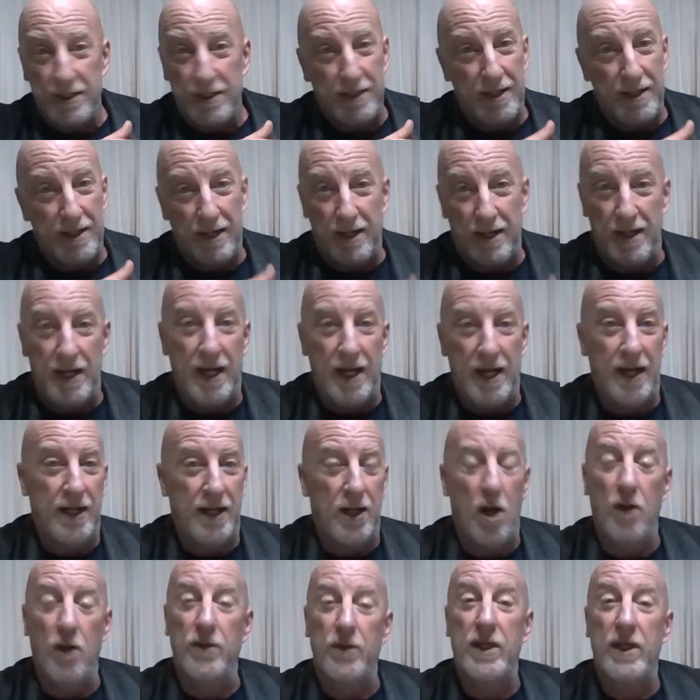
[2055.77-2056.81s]

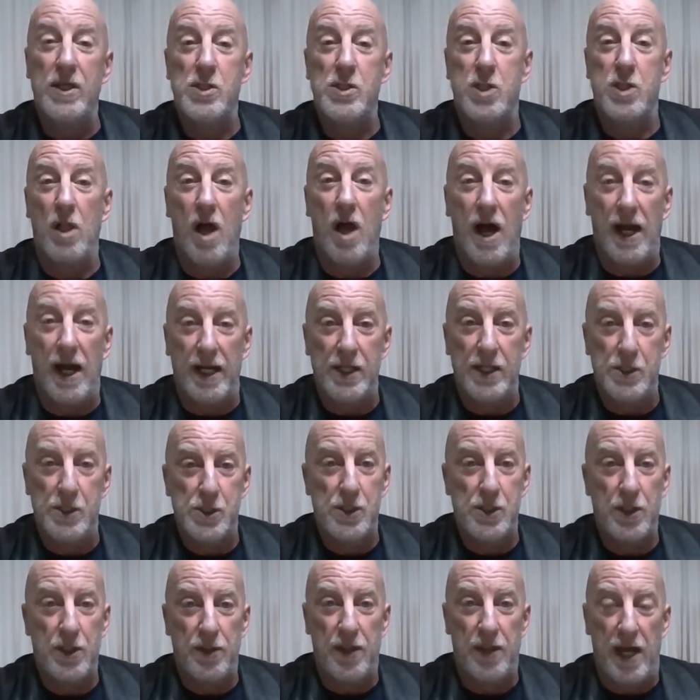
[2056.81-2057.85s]
And all these
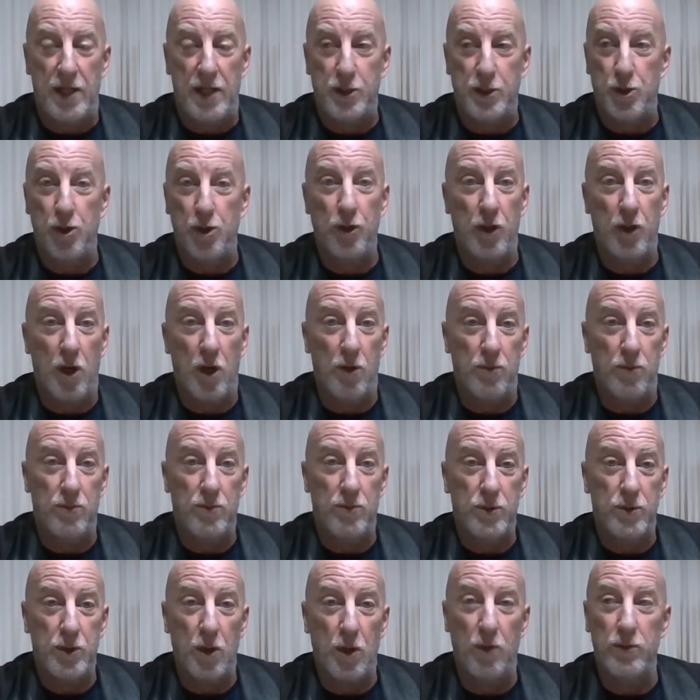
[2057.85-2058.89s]
lies that Trudeau
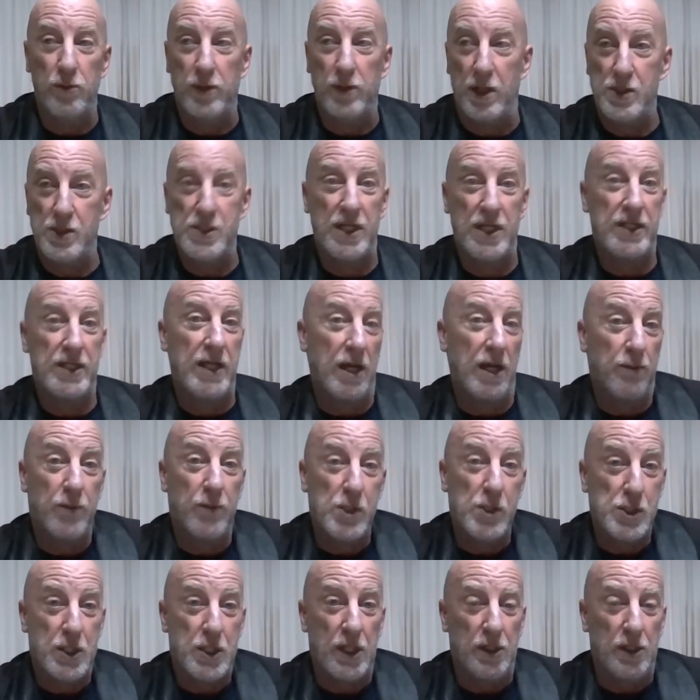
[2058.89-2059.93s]
told us, and yet
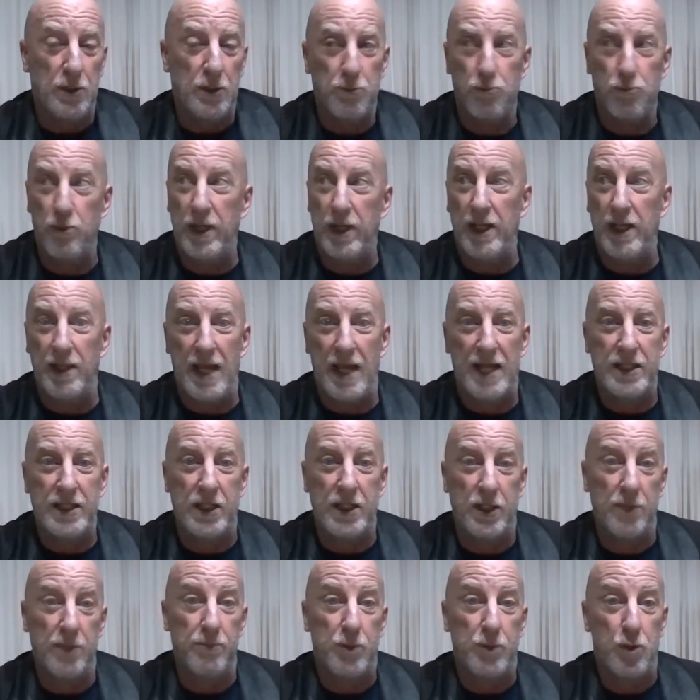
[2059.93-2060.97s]
we still
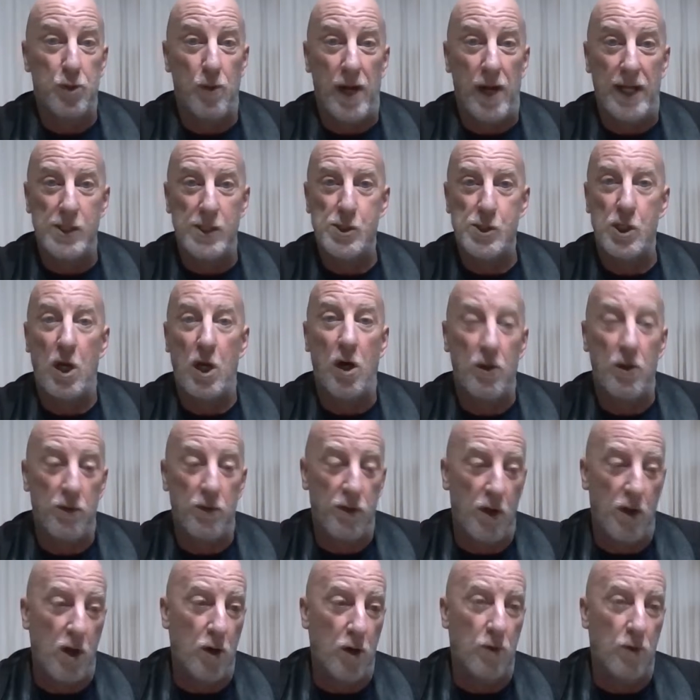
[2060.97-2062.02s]
reelected him twice,
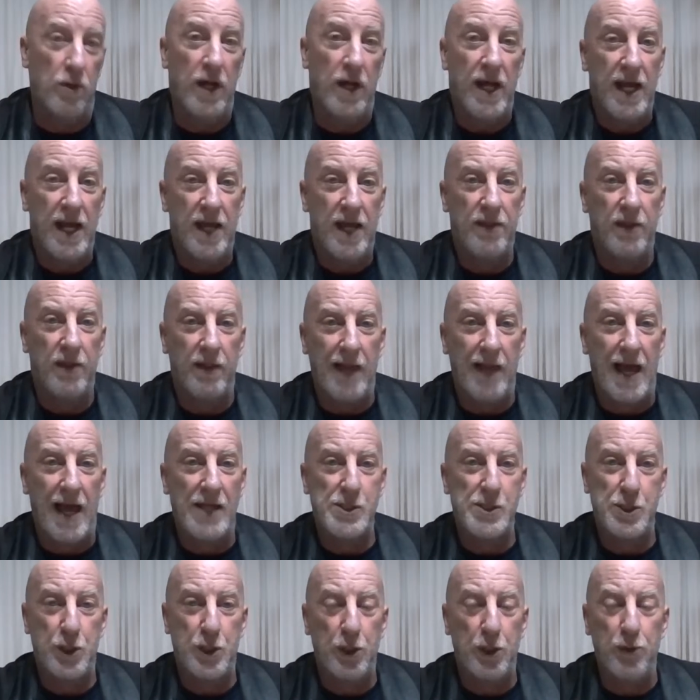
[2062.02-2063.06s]
although in the
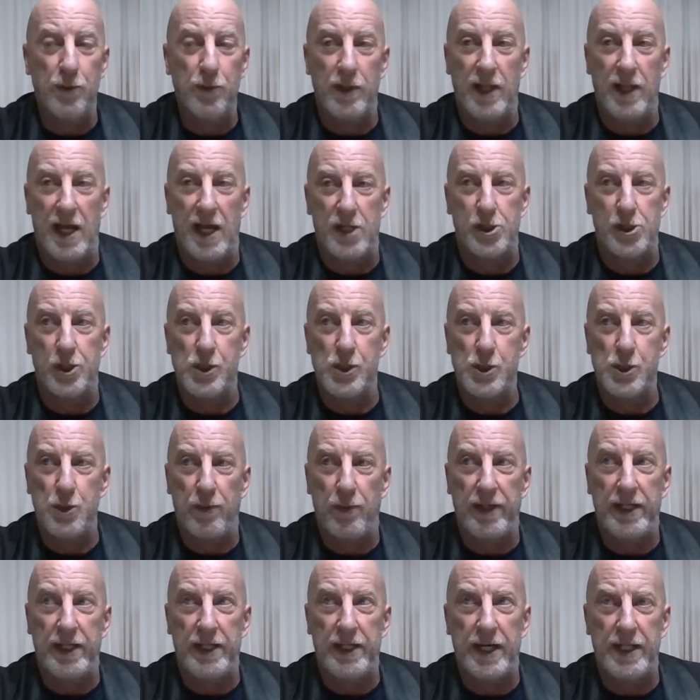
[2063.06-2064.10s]
last 2 elections,
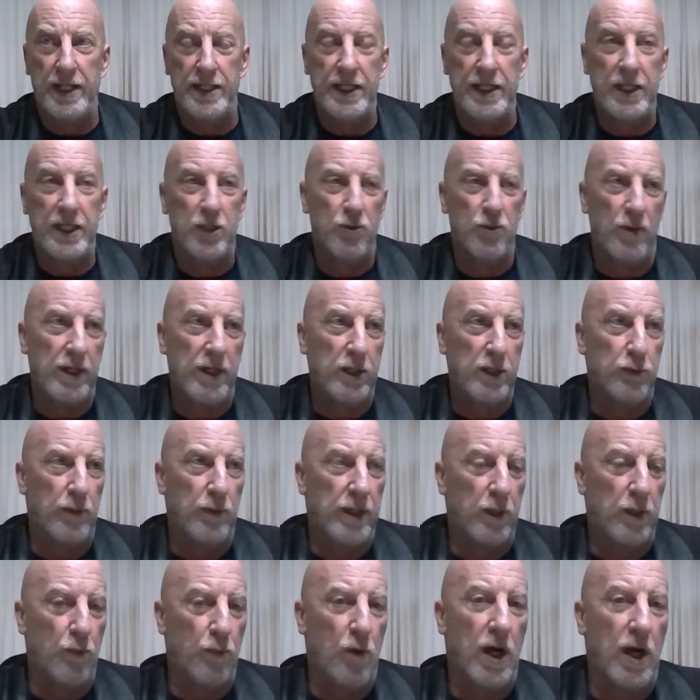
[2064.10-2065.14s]
2019,
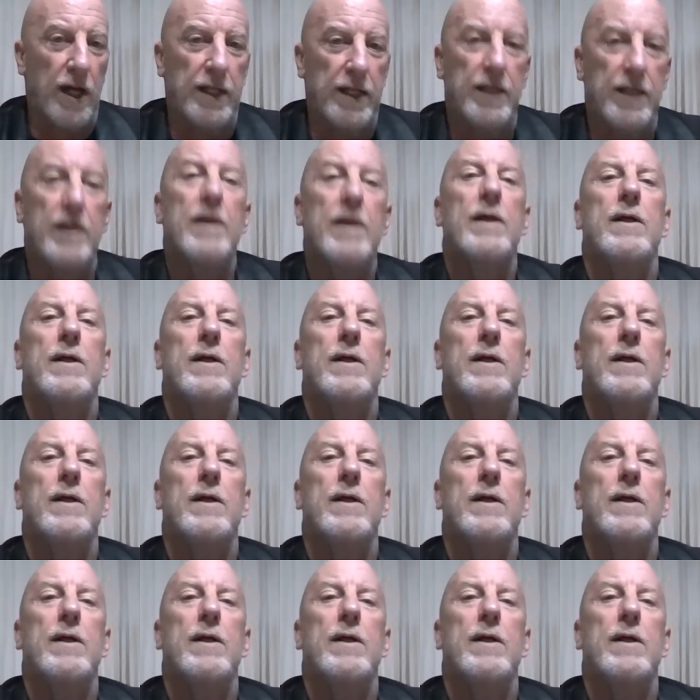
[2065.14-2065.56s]
2021,